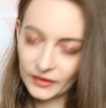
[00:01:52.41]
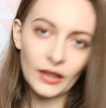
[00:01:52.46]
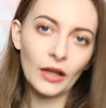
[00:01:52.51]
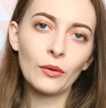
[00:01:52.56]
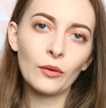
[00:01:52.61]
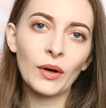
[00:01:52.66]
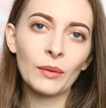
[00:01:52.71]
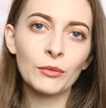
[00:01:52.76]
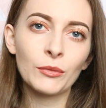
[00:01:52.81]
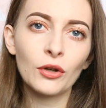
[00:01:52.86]

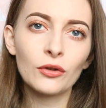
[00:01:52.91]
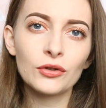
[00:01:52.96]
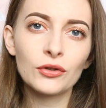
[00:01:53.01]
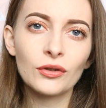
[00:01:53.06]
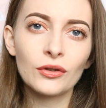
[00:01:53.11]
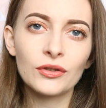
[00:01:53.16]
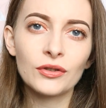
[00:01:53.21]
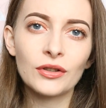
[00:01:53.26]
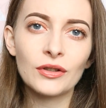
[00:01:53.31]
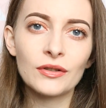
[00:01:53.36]
So I'm not
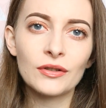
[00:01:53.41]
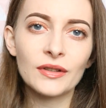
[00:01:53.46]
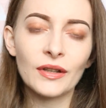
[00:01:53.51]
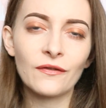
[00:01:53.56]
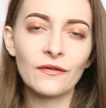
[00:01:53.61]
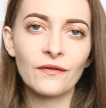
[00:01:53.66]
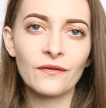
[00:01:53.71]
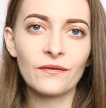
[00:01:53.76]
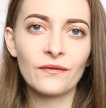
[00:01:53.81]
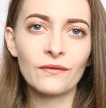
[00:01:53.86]
sure, to use
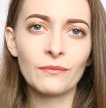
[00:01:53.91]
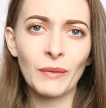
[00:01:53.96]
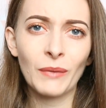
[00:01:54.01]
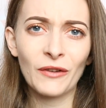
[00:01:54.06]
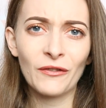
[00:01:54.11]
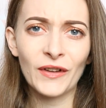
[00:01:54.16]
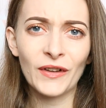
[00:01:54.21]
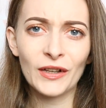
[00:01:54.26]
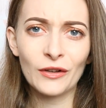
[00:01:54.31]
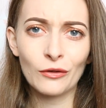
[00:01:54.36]

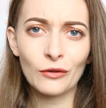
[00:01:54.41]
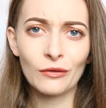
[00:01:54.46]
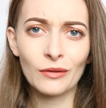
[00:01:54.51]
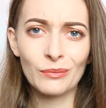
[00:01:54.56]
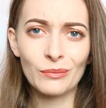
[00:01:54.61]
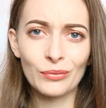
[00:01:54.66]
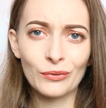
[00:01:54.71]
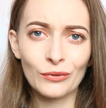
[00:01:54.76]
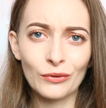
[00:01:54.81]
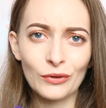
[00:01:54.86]
my finger or
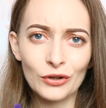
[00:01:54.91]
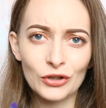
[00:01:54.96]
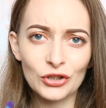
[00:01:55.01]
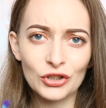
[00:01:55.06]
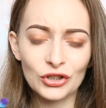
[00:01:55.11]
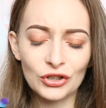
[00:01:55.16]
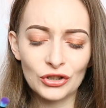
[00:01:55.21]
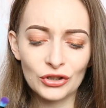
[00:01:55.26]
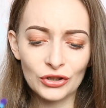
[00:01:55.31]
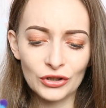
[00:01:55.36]
a
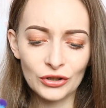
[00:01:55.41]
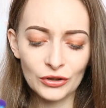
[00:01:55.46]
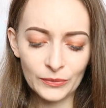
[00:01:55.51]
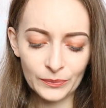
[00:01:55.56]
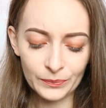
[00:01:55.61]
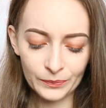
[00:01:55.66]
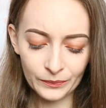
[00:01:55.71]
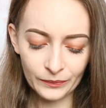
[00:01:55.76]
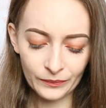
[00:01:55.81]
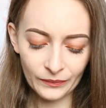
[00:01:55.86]
brush?
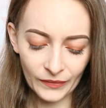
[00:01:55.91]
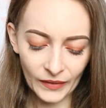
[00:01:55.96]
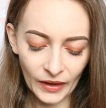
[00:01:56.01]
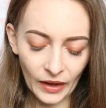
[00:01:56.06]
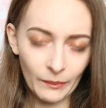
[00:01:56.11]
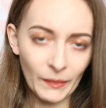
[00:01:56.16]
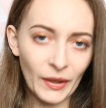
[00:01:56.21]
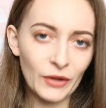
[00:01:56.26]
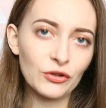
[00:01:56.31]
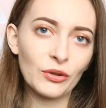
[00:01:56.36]

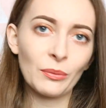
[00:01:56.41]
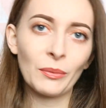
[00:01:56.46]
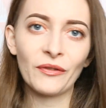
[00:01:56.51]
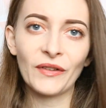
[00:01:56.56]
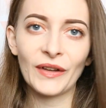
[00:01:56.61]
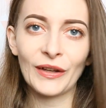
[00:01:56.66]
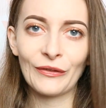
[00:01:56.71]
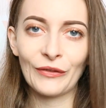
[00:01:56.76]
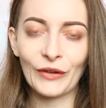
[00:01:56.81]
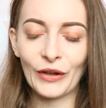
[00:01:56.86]
I might try my
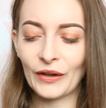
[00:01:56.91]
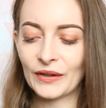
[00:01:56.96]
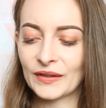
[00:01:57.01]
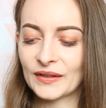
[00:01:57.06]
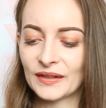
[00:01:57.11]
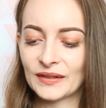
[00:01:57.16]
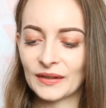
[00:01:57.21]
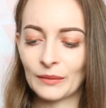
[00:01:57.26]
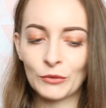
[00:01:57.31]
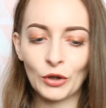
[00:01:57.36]
finger
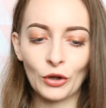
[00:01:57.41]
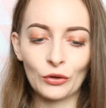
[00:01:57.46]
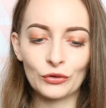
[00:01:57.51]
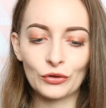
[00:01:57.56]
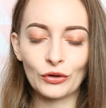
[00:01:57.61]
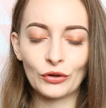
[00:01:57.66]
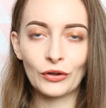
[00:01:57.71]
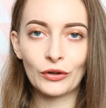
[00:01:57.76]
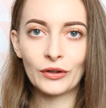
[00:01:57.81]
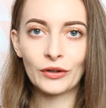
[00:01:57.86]
first because I'm not
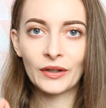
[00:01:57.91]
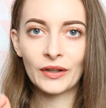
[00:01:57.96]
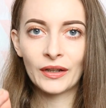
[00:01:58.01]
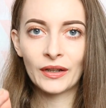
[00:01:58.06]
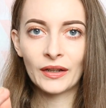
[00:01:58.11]
sure.